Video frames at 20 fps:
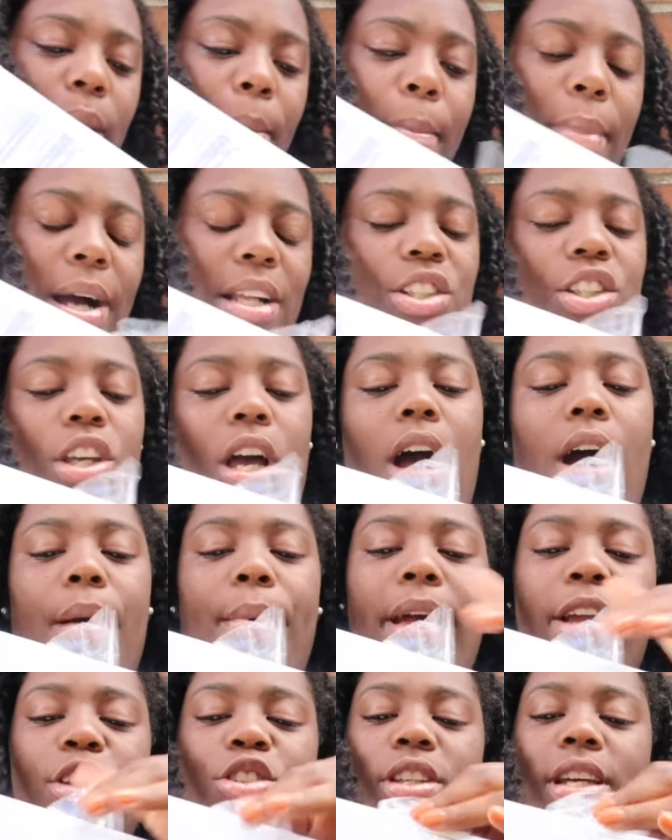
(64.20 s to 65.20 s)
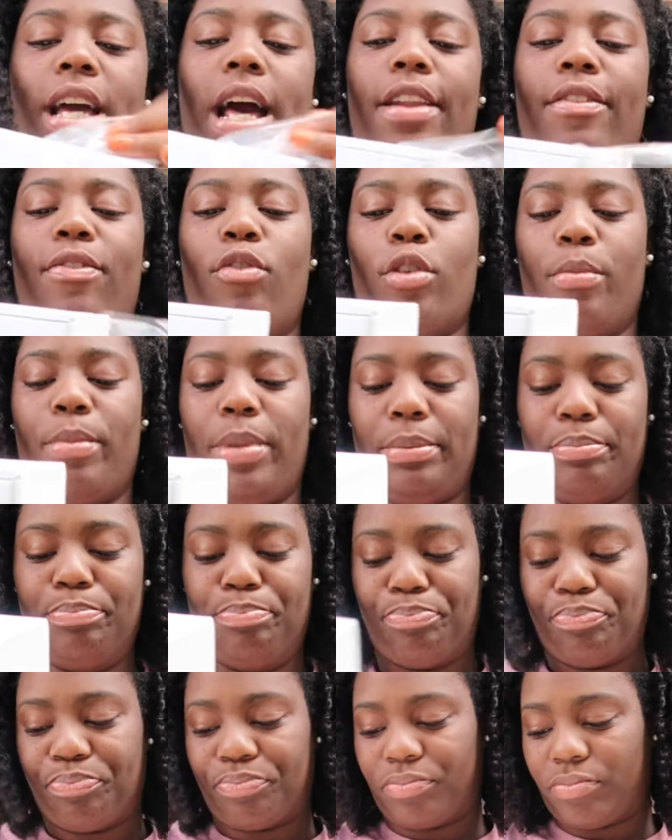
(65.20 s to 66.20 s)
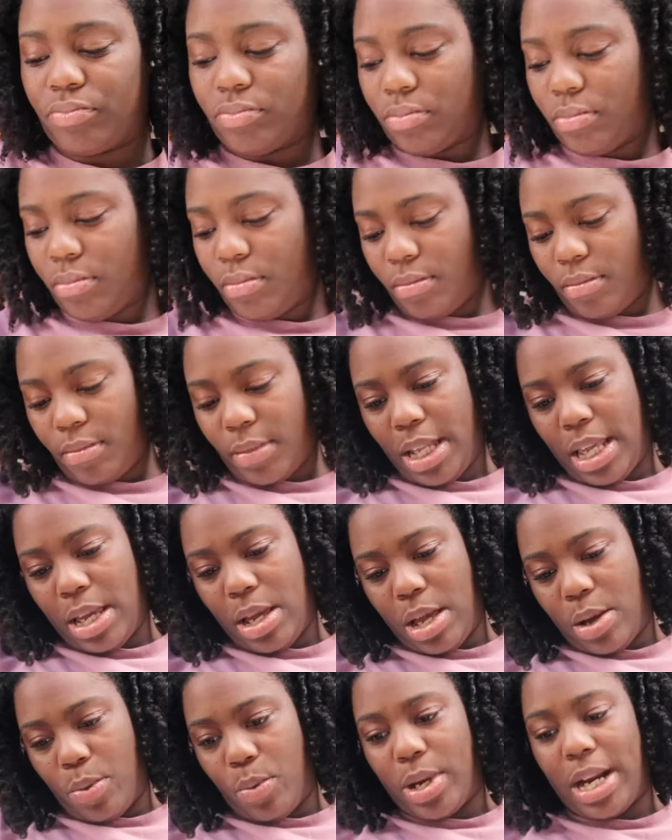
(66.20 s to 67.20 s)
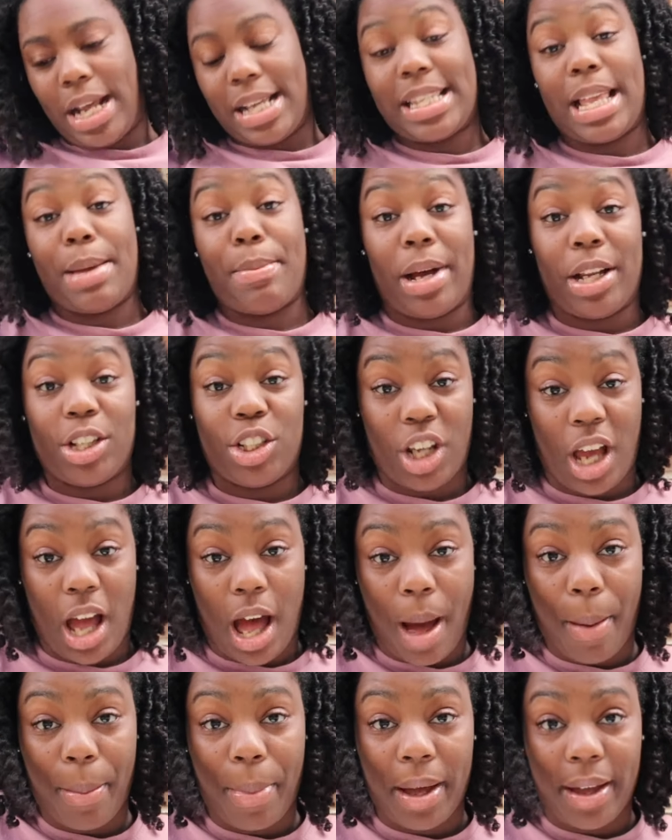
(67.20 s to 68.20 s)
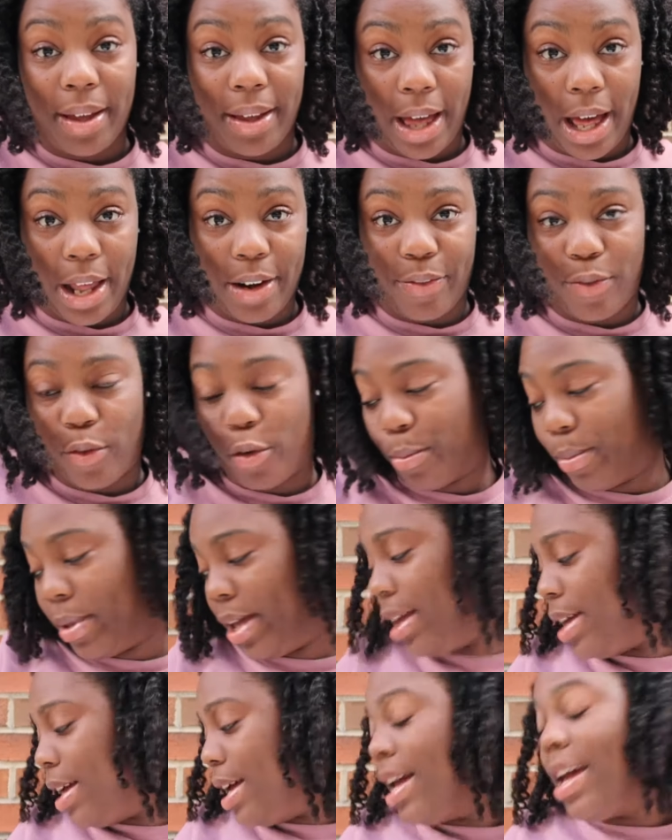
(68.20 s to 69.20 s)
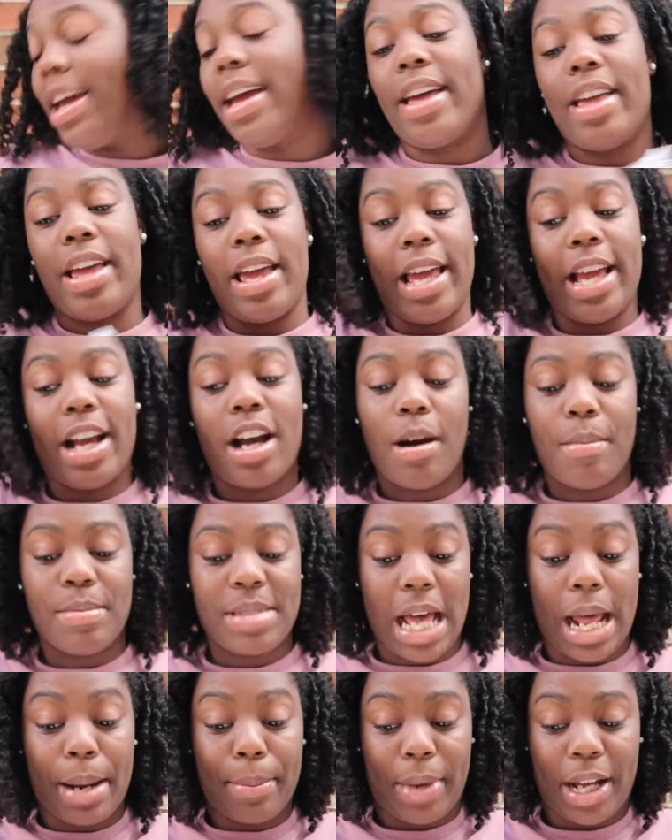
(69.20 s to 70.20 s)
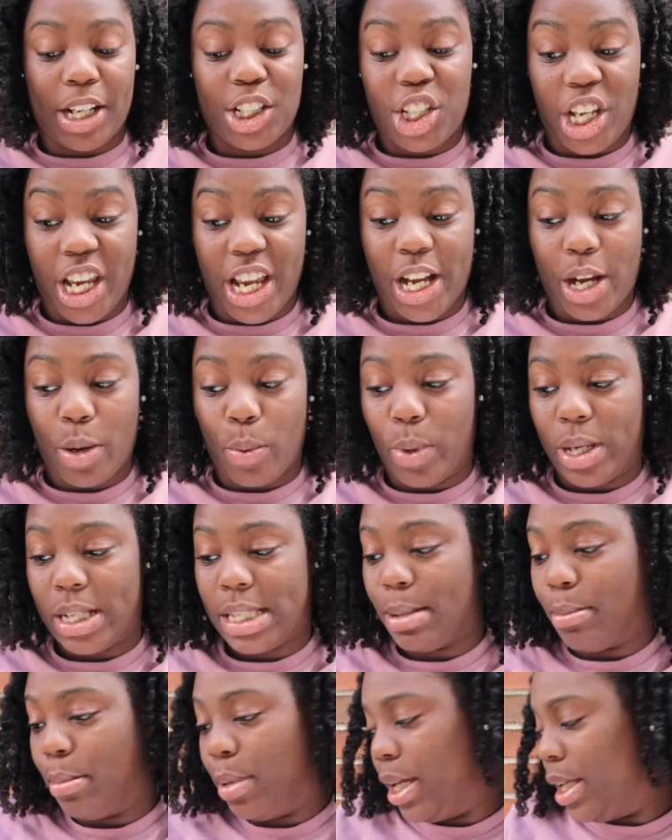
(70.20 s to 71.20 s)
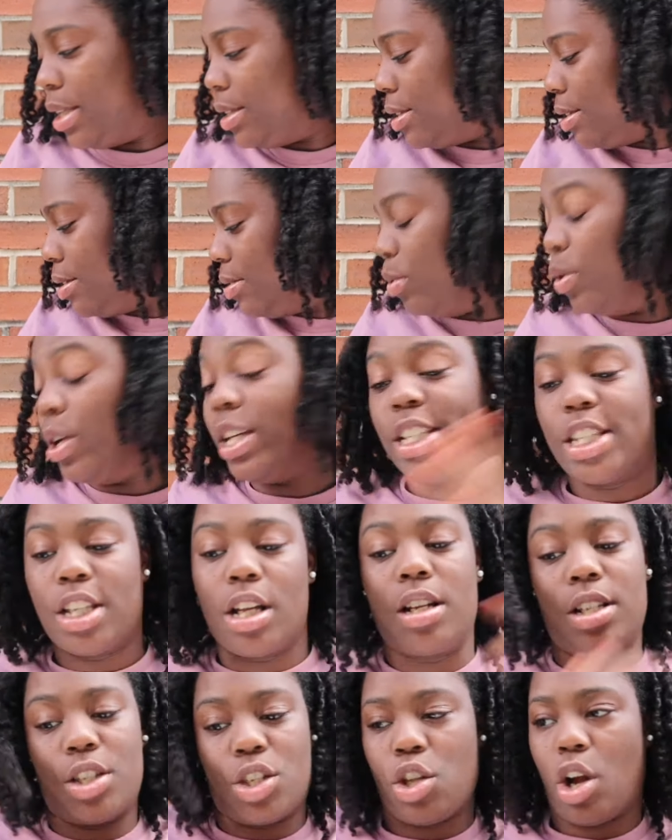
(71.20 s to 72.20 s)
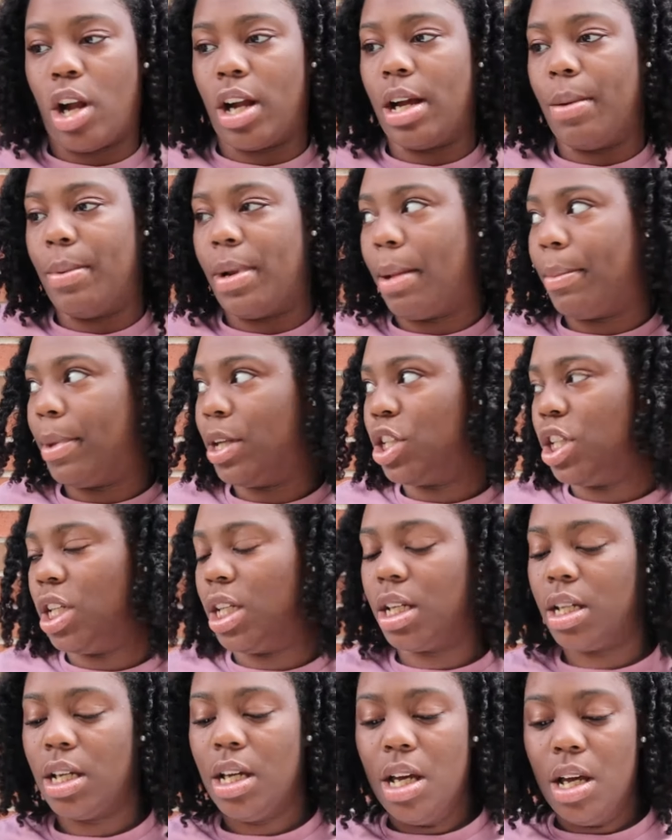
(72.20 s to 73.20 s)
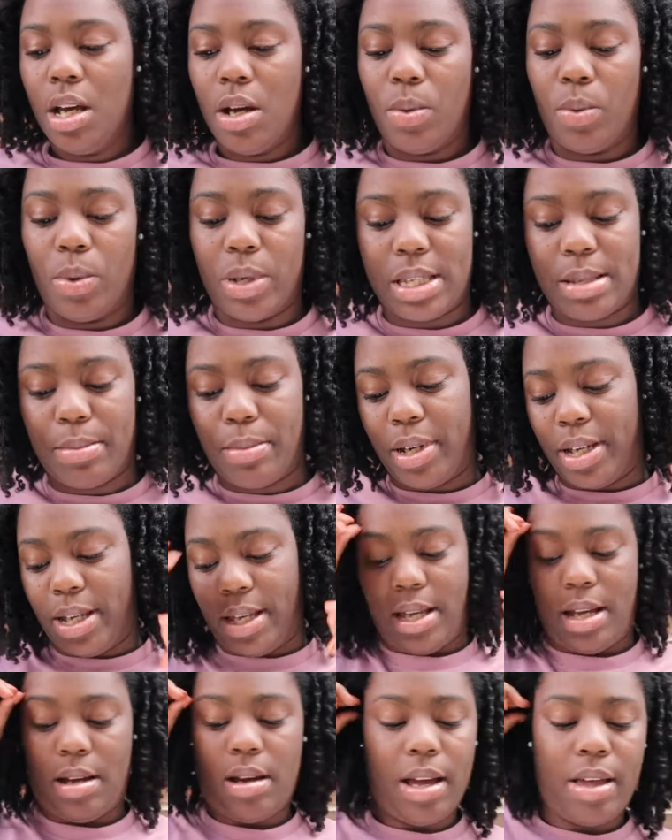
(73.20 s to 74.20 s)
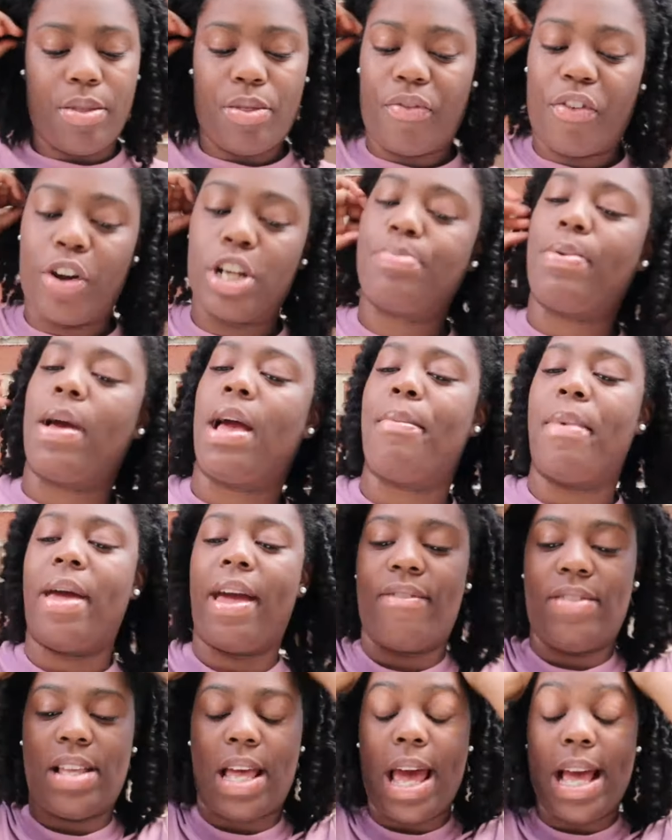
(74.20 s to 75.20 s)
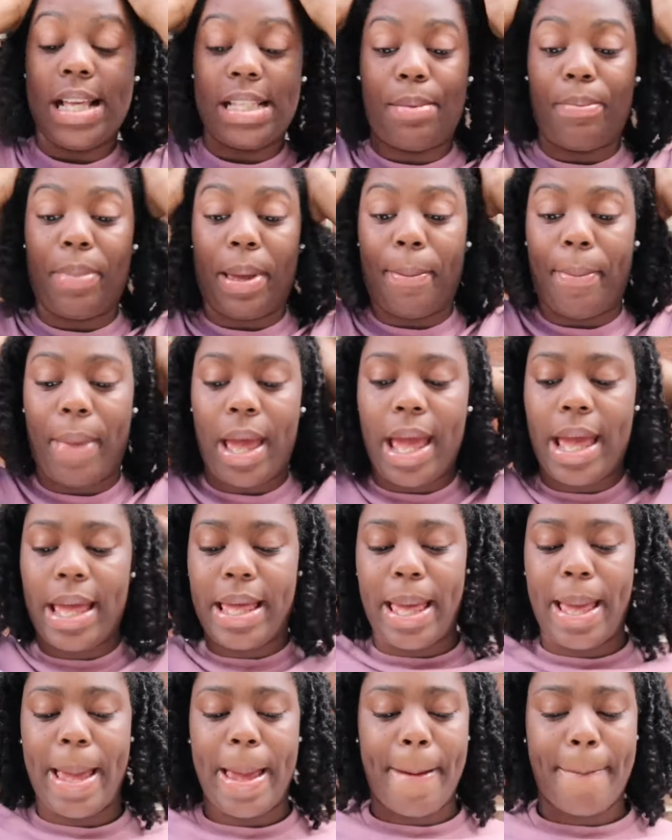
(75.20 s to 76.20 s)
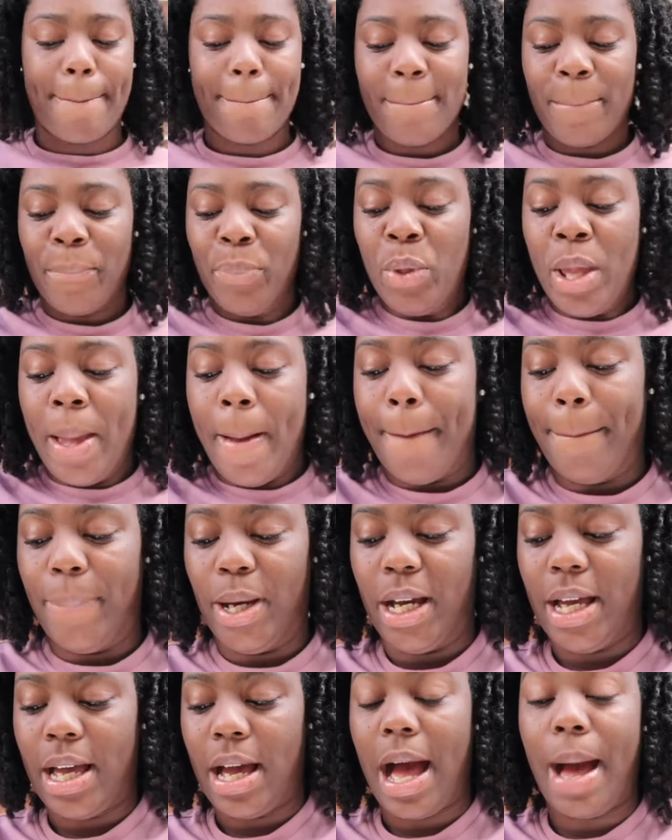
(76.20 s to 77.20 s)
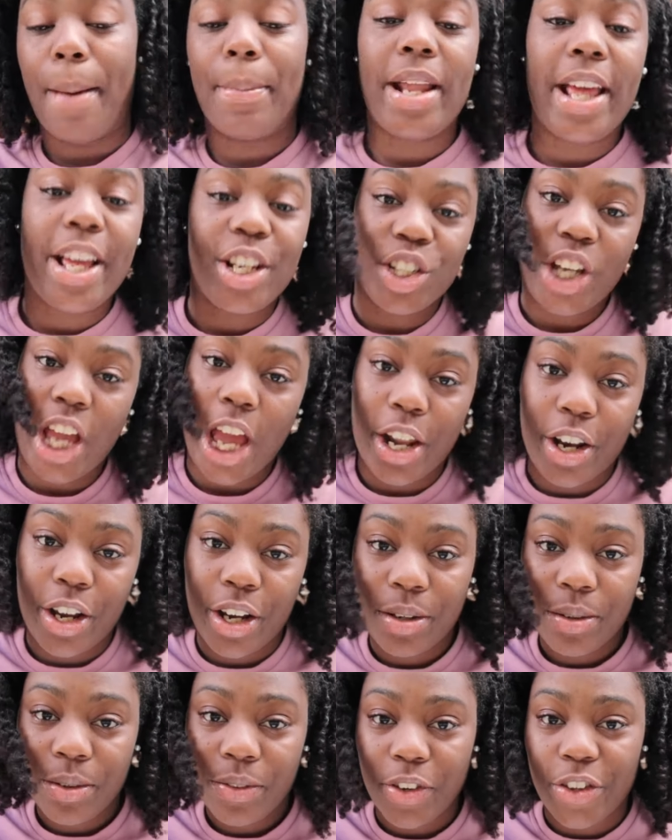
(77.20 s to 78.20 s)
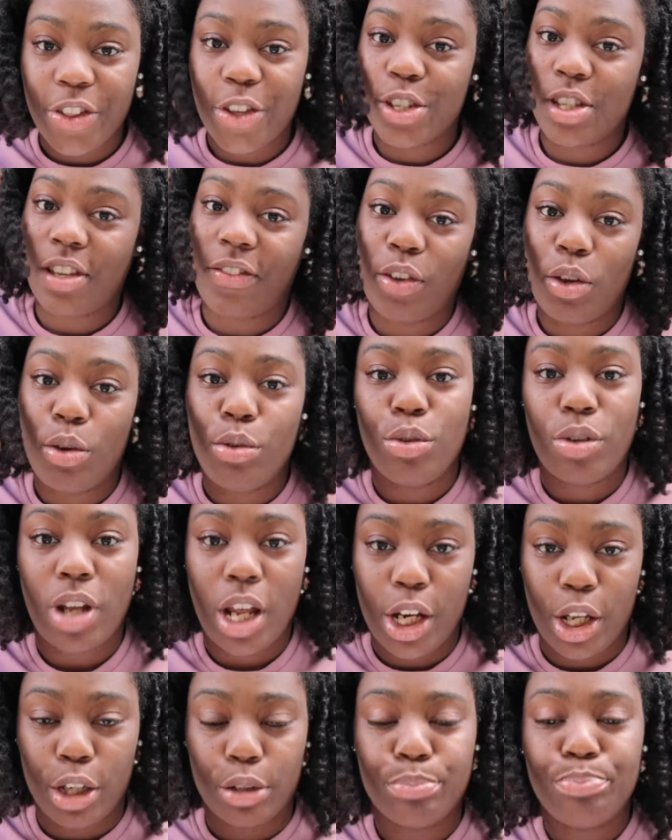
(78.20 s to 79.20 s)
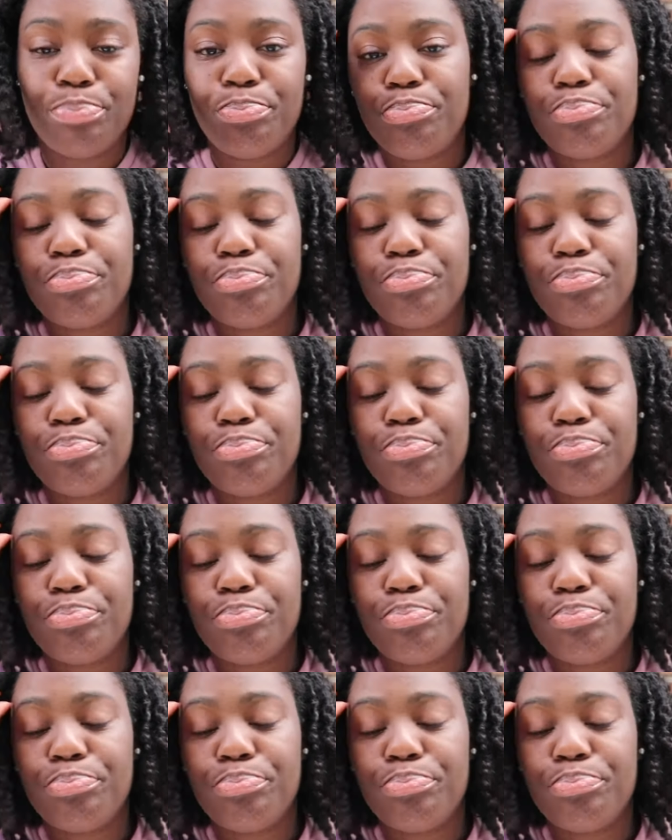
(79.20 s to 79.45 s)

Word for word: My job actually got it for me. And when I say my job got it for me, it comes out of my check once a month. Well, it's gonna start coming out of my check once a month. First payment hasn't been made yet, but I'm an educator. For those of you who do not know,